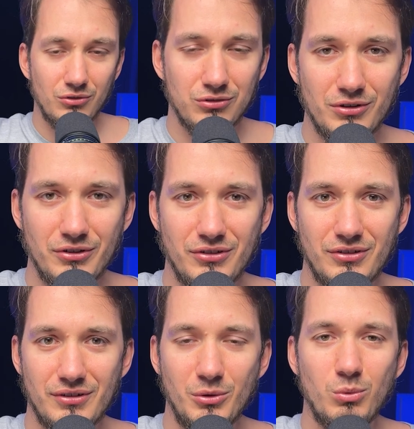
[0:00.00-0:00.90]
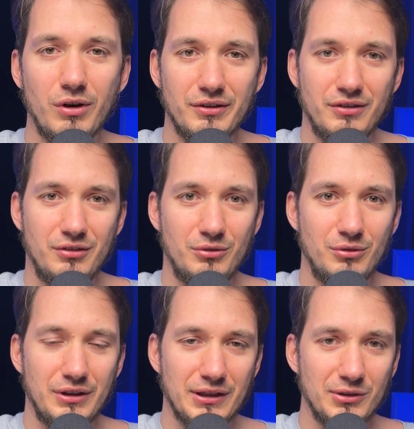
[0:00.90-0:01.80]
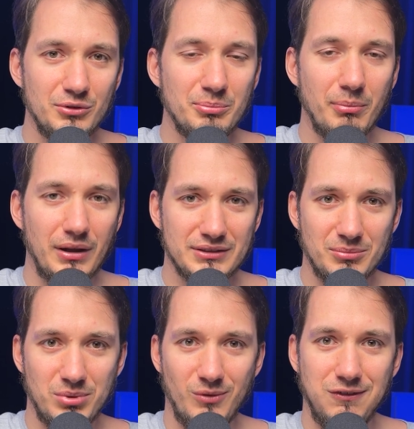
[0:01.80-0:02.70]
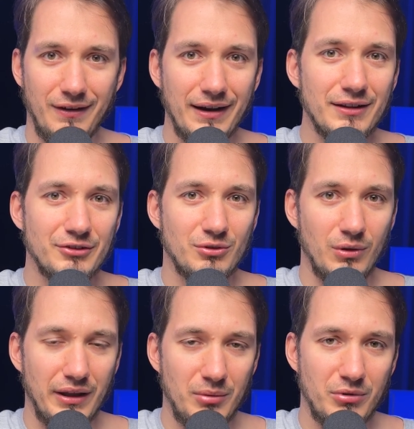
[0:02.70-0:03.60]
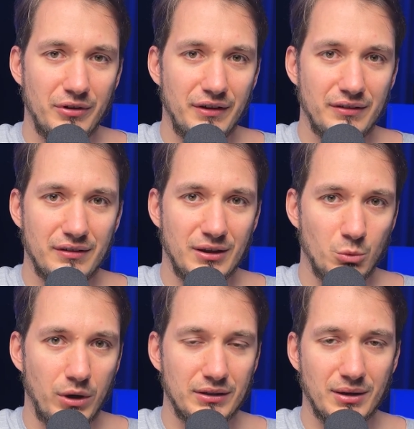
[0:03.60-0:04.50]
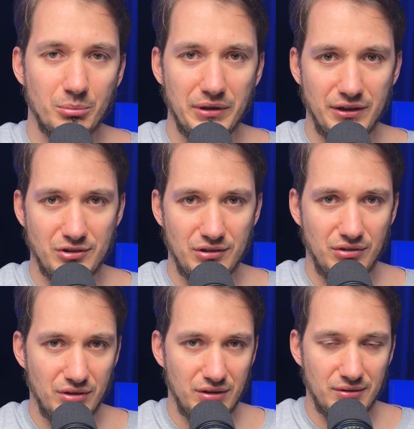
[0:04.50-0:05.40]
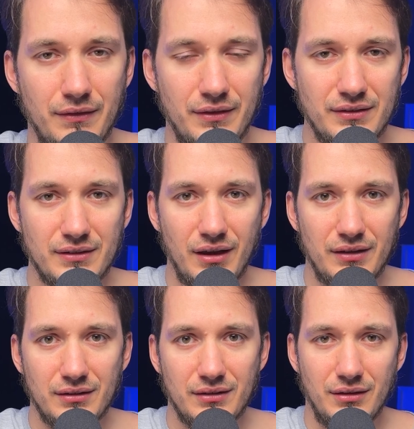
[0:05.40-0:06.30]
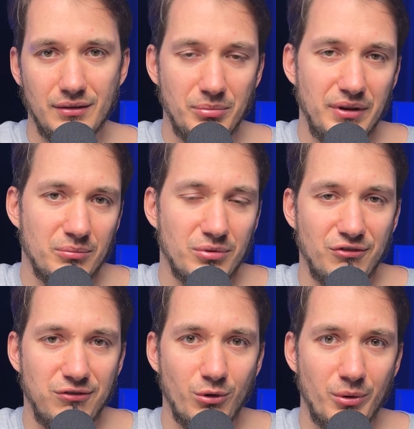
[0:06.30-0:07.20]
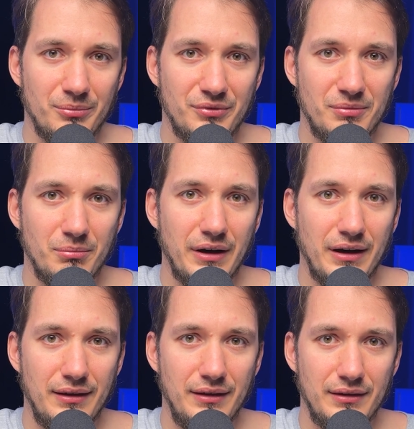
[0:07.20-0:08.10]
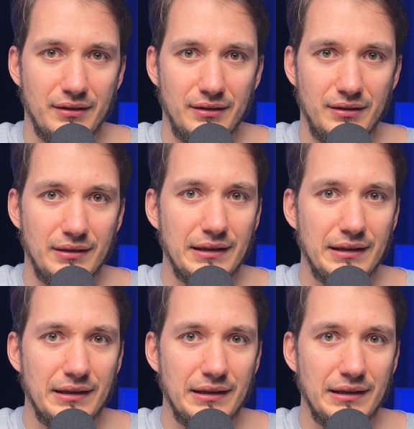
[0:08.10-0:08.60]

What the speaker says: Of course, you want to include multiple files or libraries in one compilation unit. This task is being performed by a